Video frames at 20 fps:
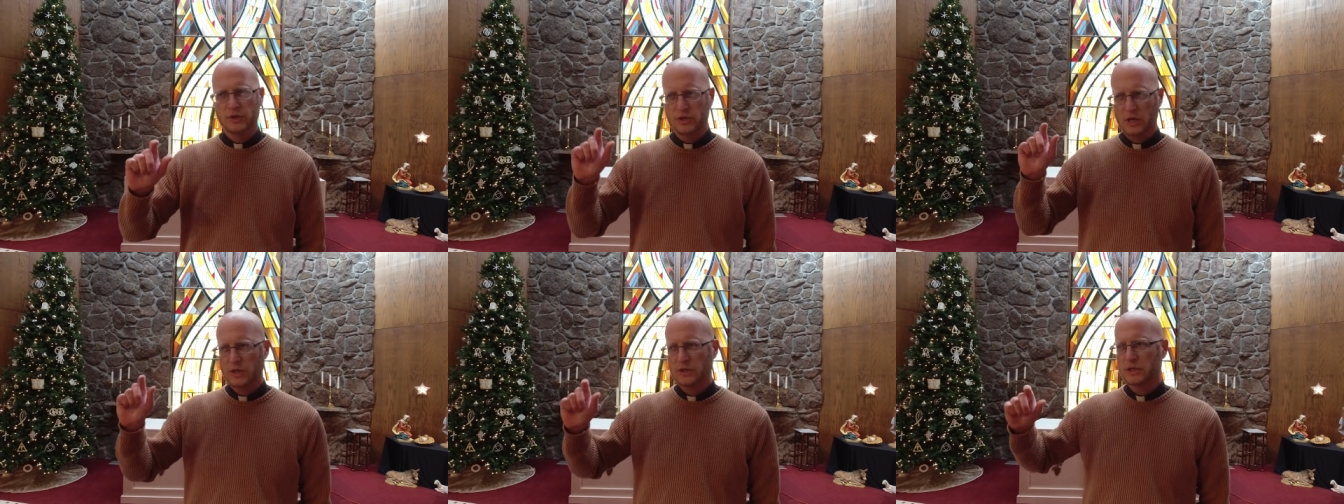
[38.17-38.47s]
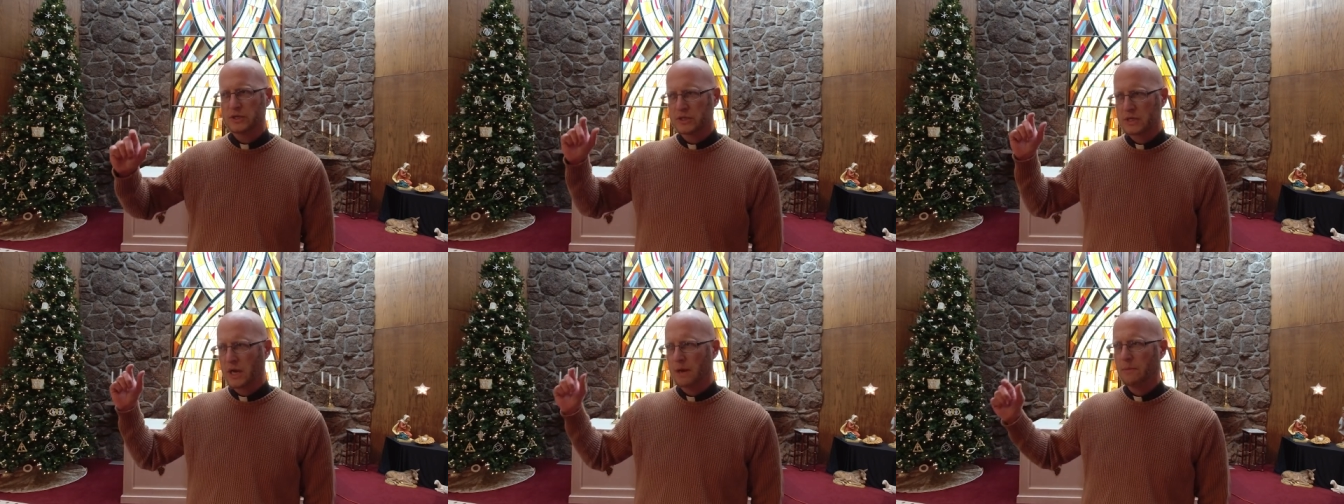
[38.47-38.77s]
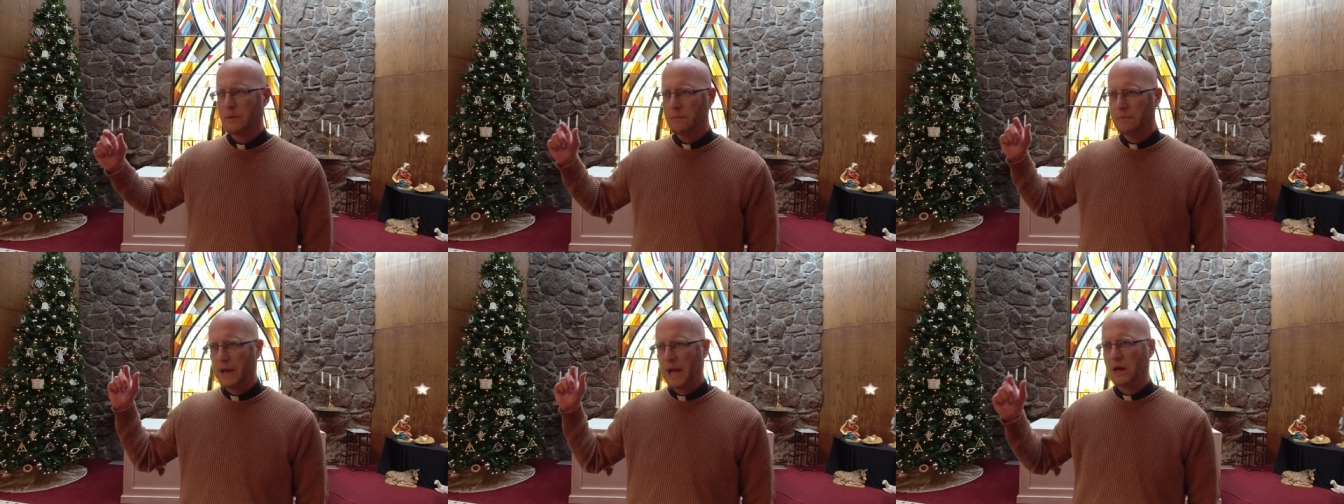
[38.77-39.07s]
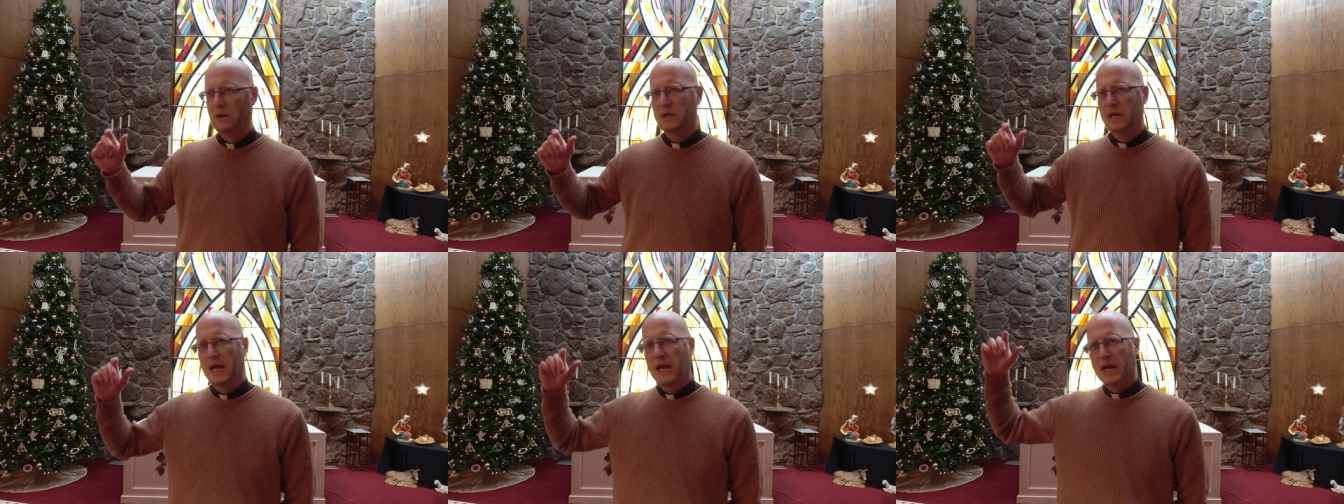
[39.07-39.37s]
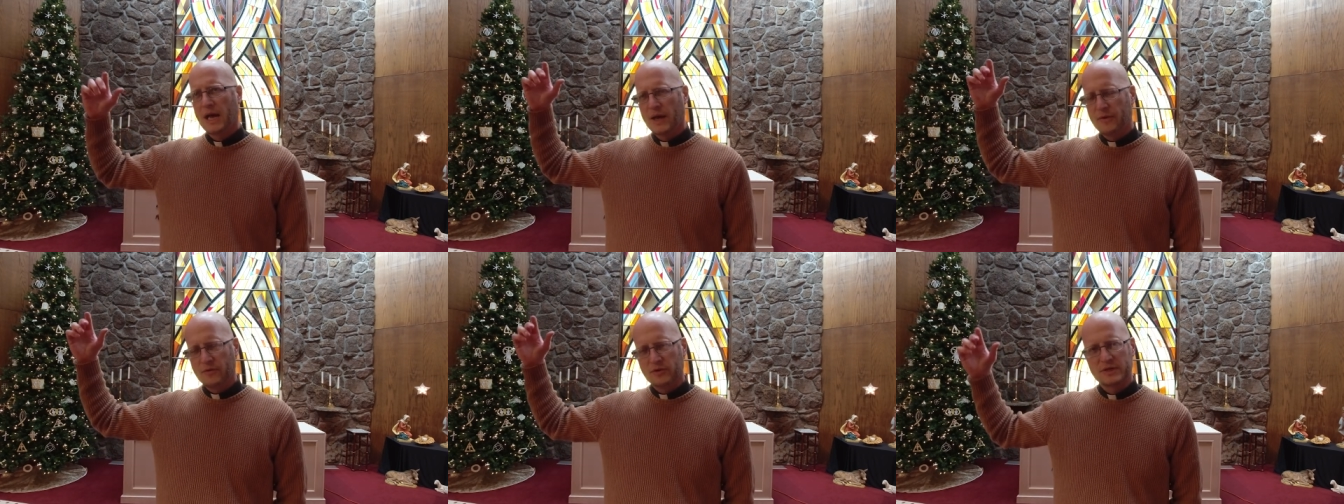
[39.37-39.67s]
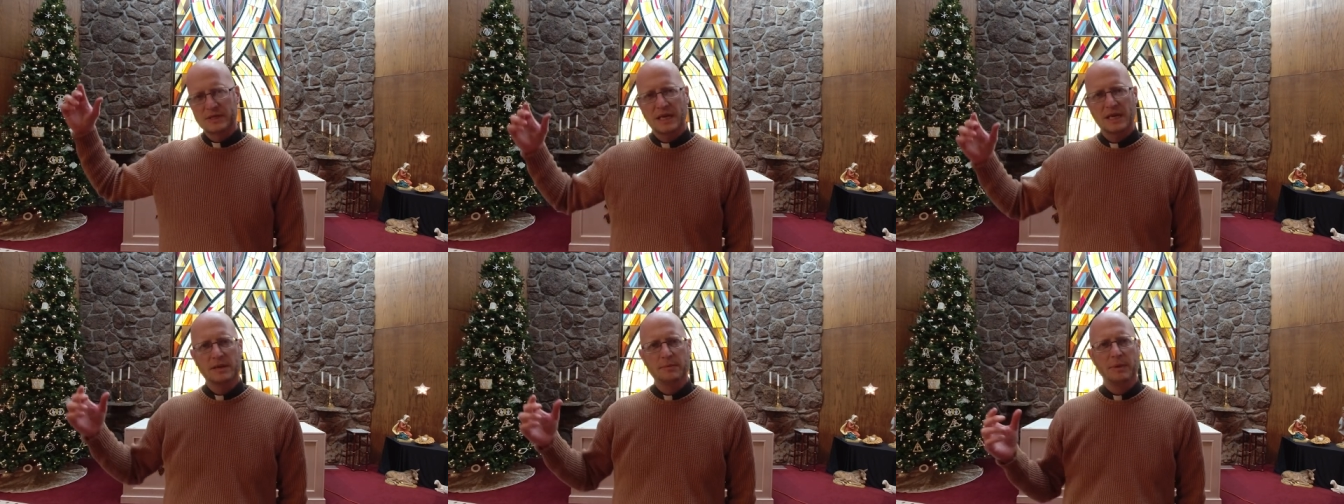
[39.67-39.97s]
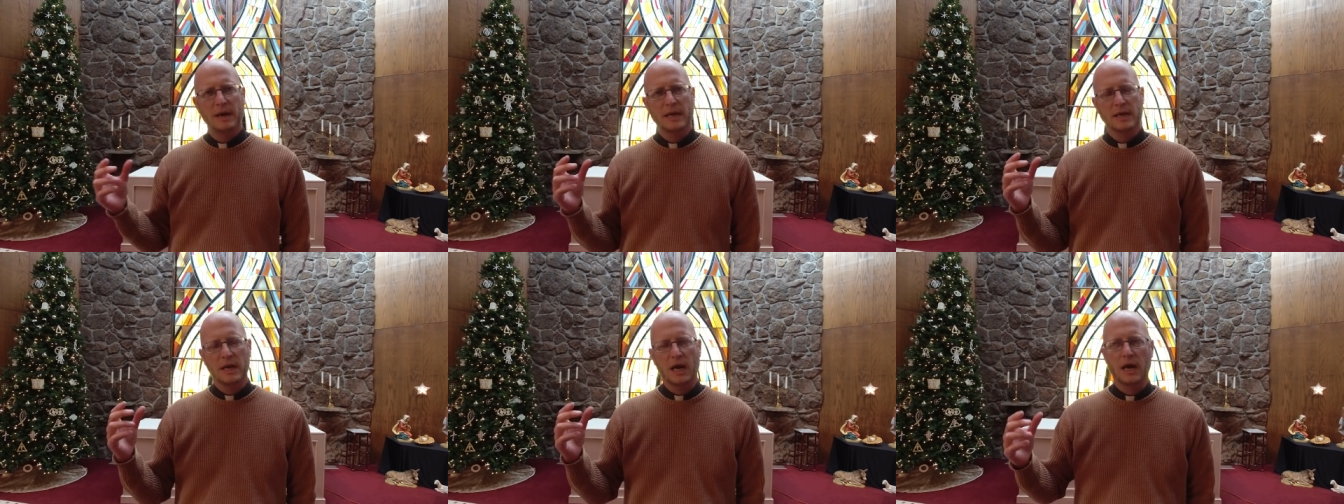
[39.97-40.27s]
Judges come about, uh, they're sent
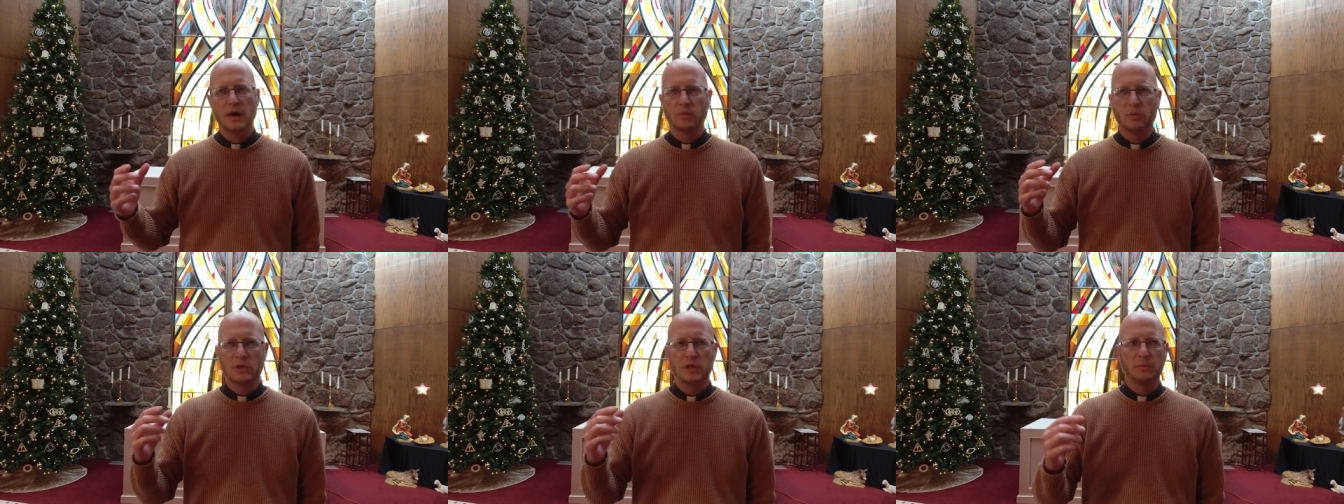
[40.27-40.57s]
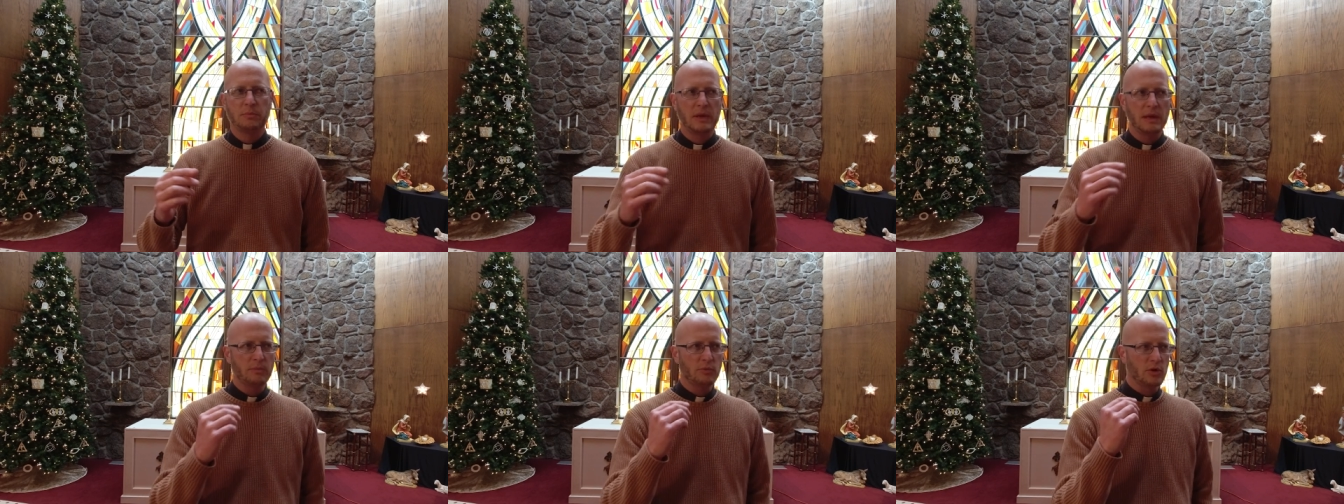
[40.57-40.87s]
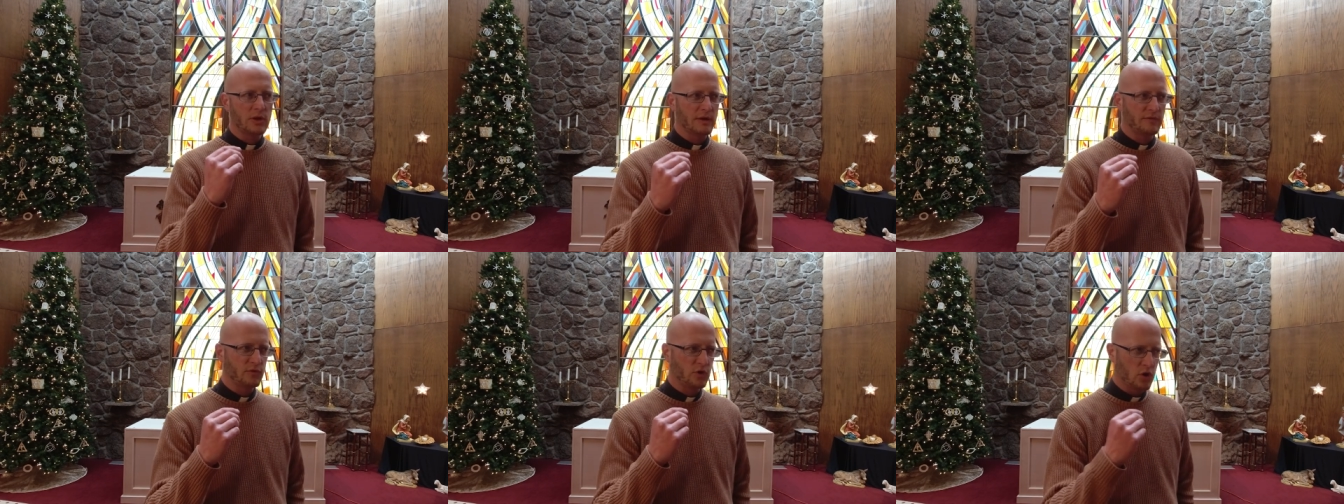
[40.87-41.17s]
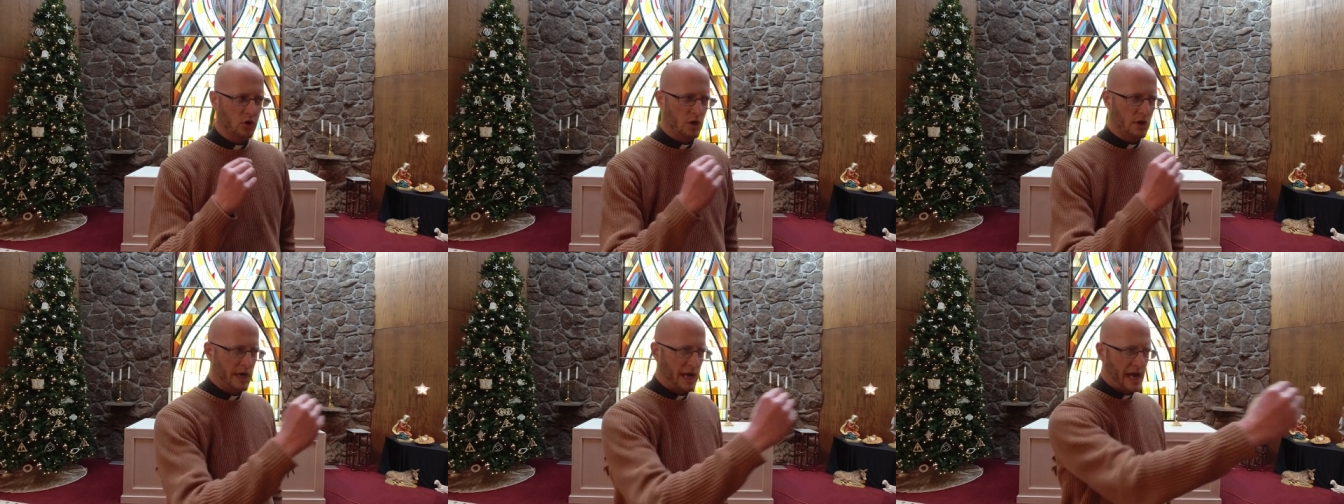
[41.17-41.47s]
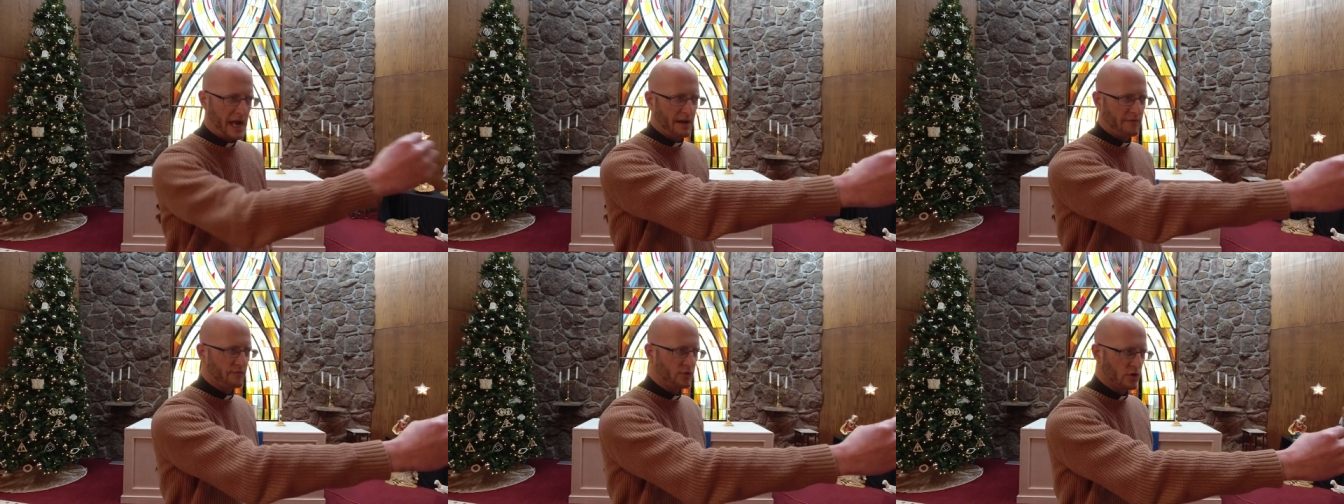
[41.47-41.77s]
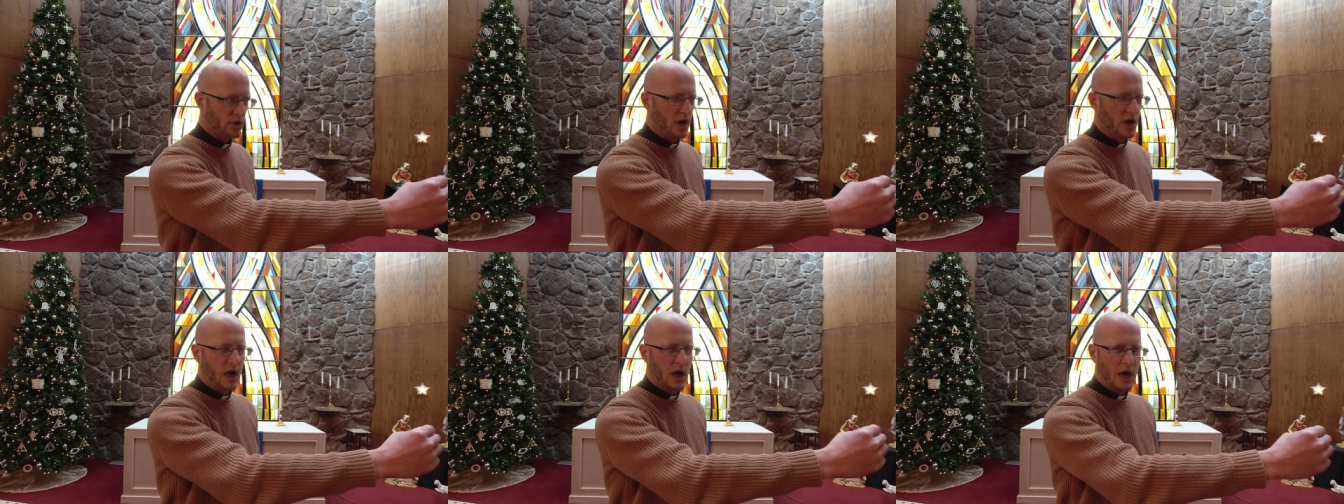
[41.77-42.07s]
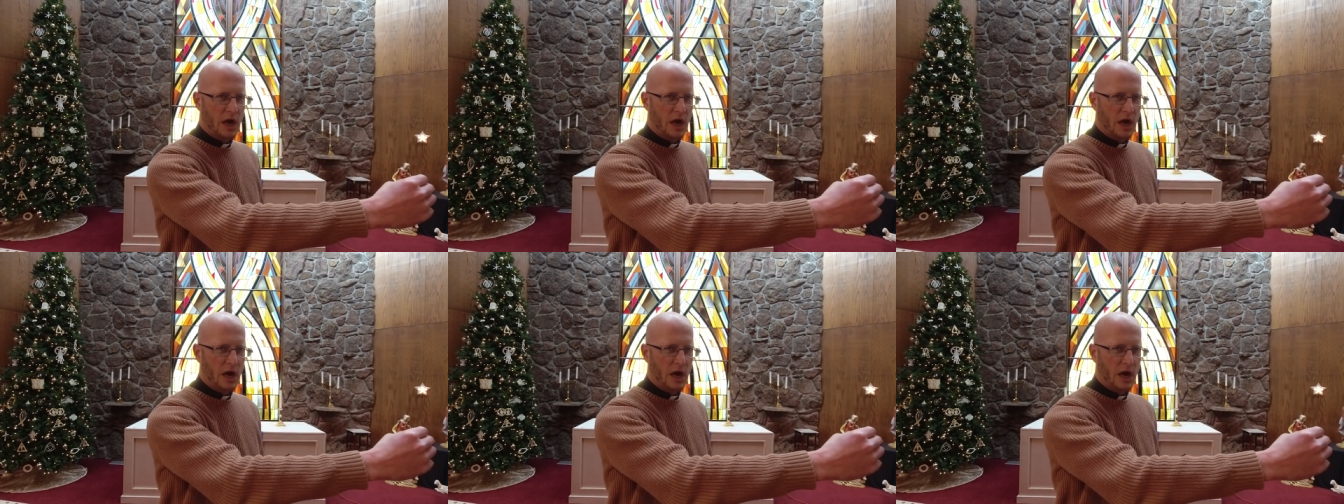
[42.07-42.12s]
by God when the people have gone after